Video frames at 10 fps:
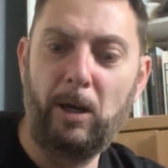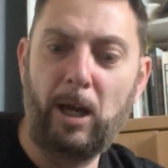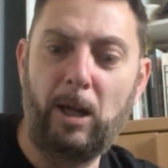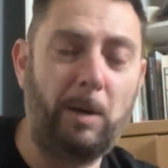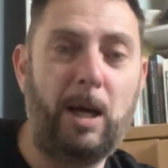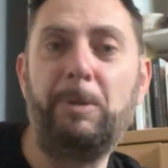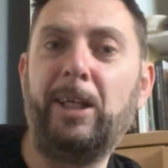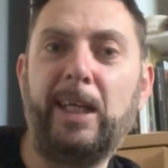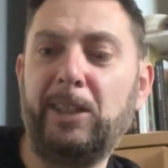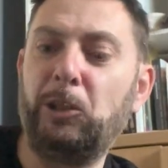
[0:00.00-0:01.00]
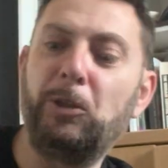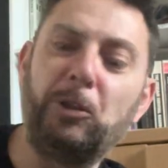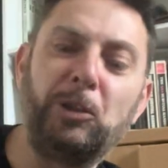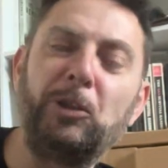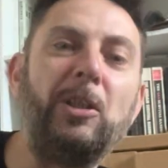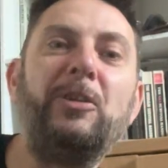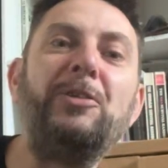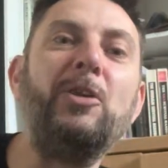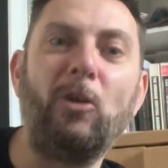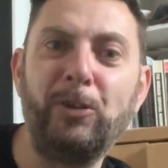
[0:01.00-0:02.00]
I mean, I guess you could just
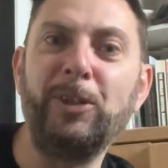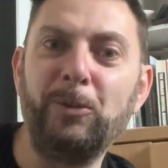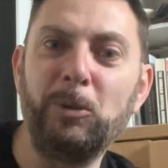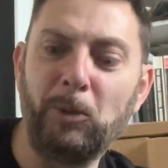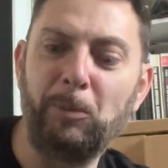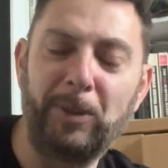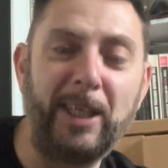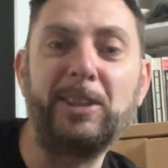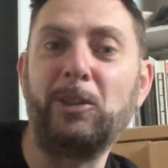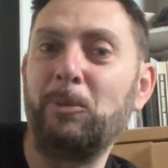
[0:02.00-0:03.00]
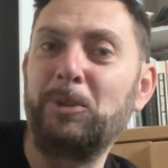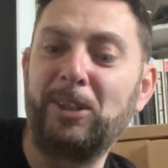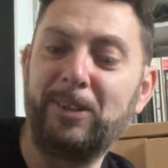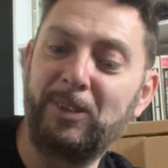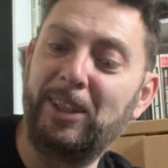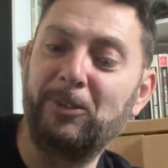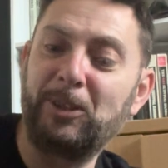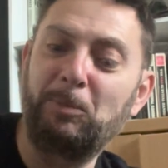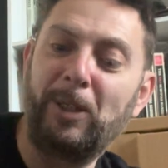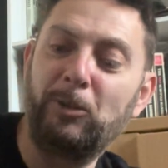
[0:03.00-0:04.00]
not do them up, and that's an option, I
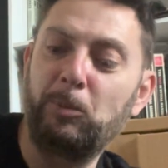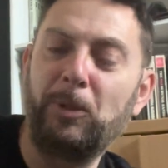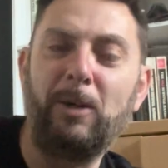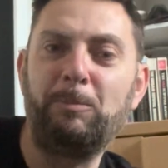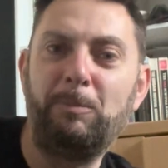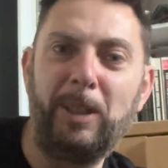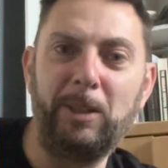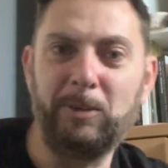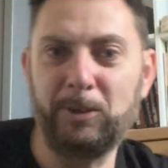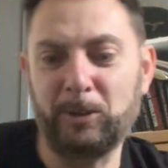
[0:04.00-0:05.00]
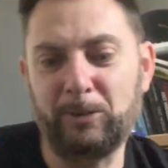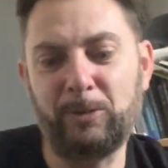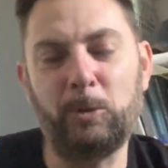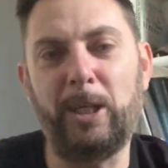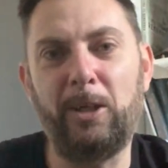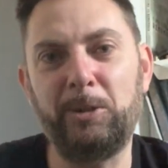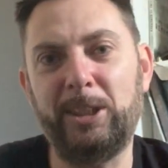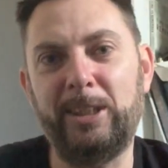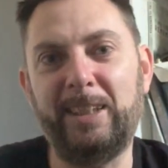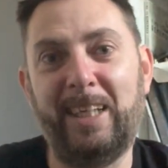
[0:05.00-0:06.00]
suppose. But being sort of quite
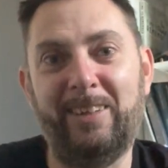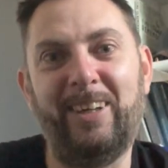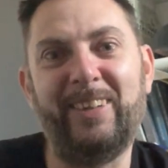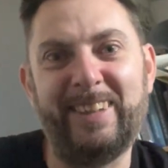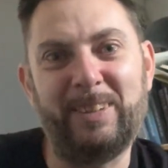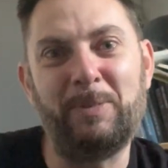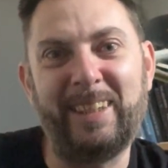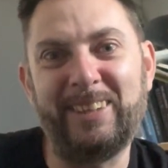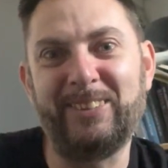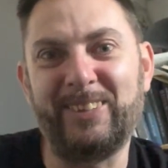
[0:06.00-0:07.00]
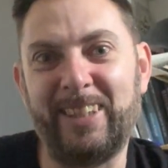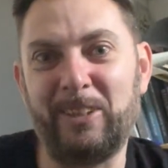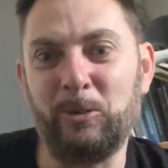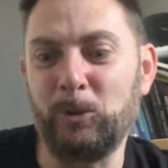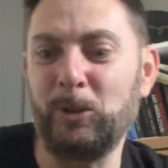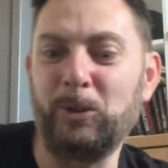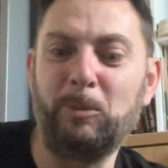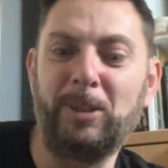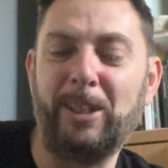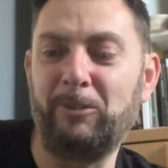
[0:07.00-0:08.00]
OCD, I like to make sure that they're all done
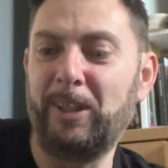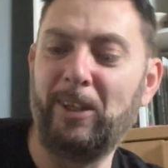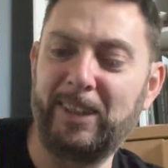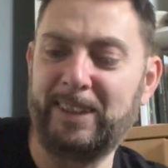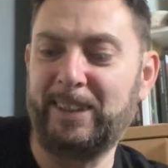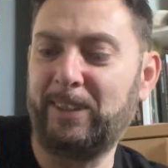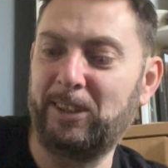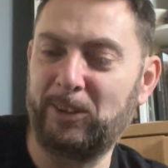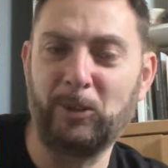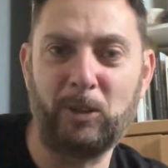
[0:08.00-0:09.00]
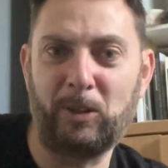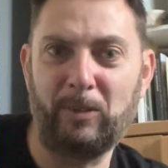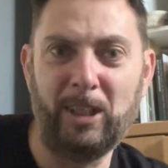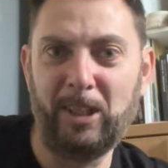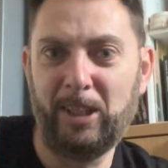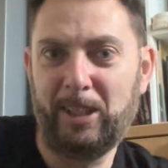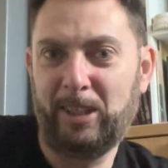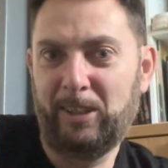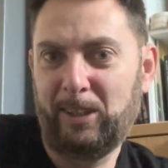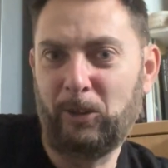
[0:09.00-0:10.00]
up. I don't really like to see sort
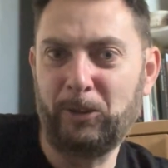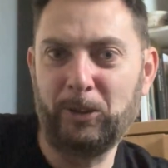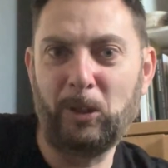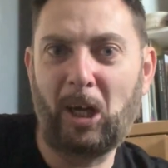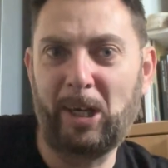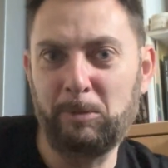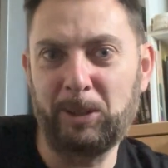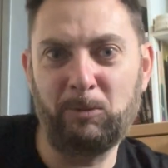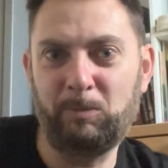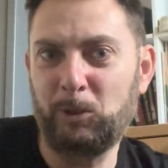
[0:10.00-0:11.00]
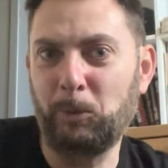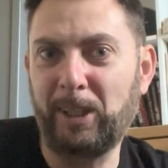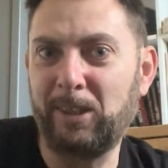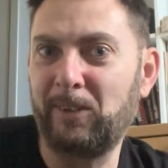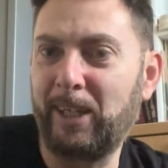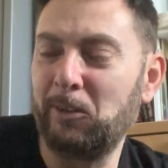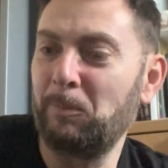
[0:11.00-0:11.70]
of undone clips swinging around.